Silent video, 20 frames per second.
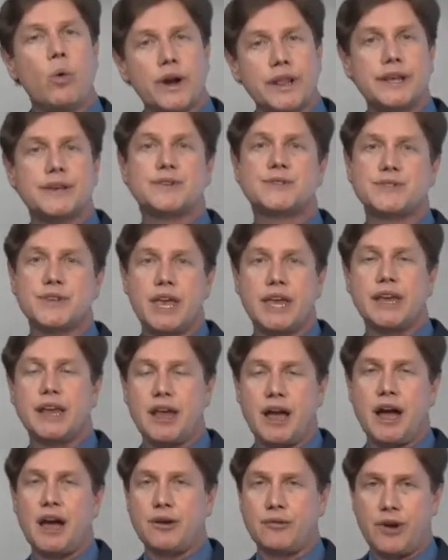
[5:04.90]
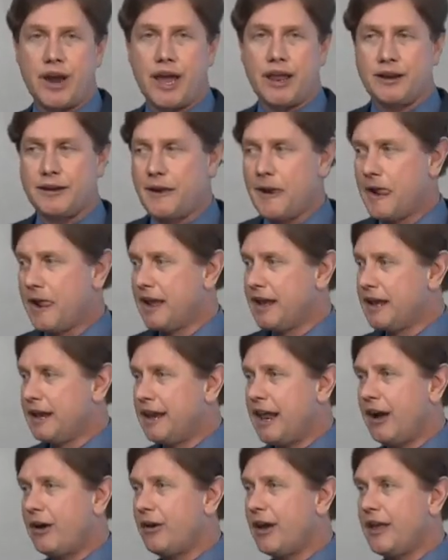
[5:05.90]
What do you say, Conrad?
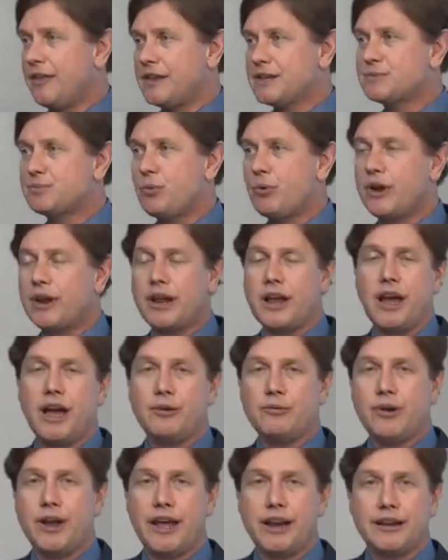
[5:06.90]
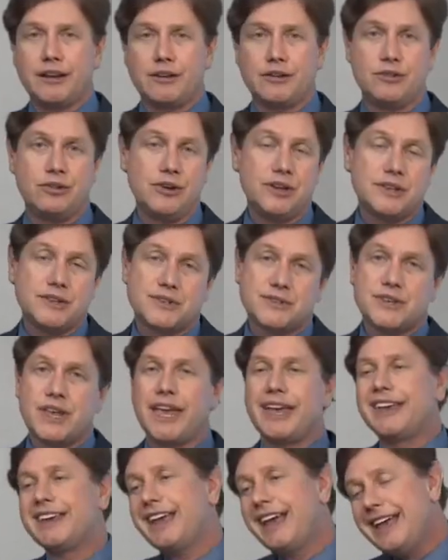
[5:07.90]
Now, at this point, Conrad could
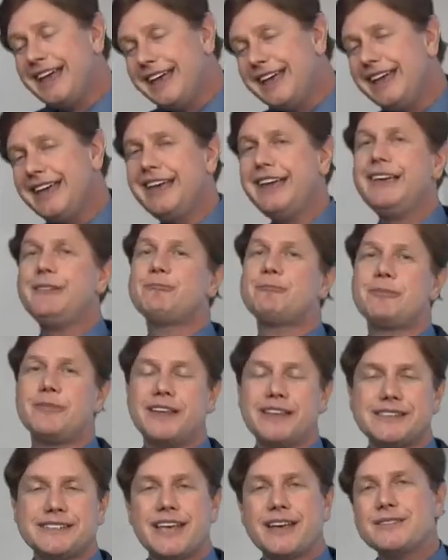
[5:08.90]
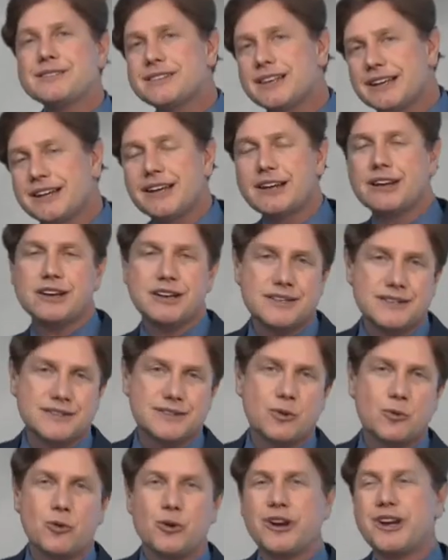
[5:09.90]
say, eh, it sounds like a good
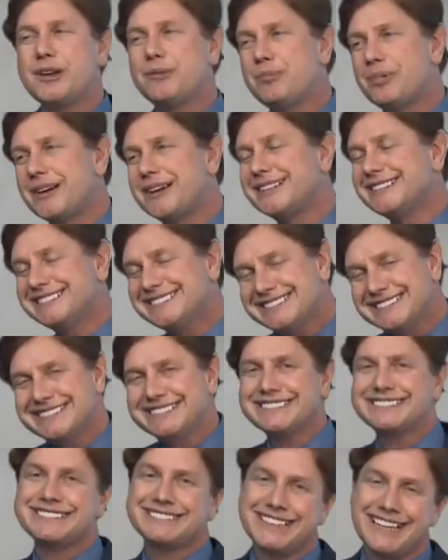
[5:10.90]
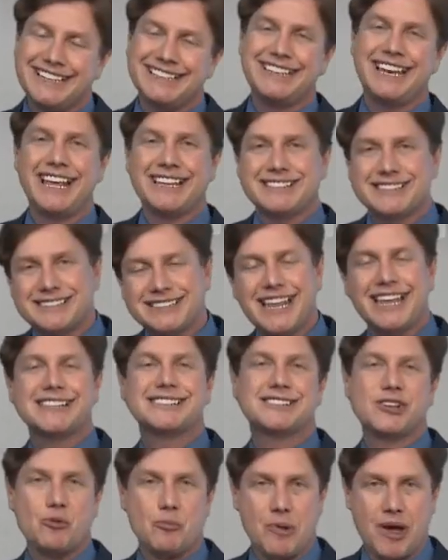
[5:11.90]
story, but mm, not,
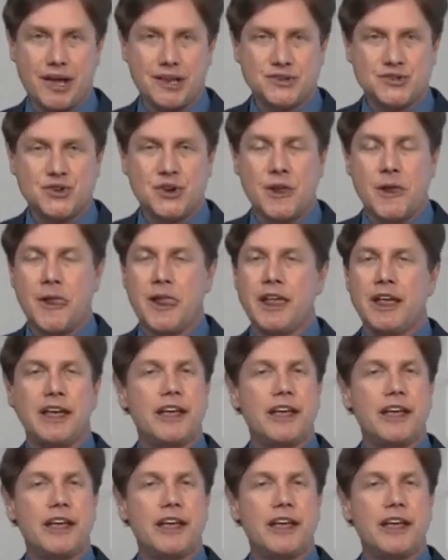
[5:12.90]
not so much.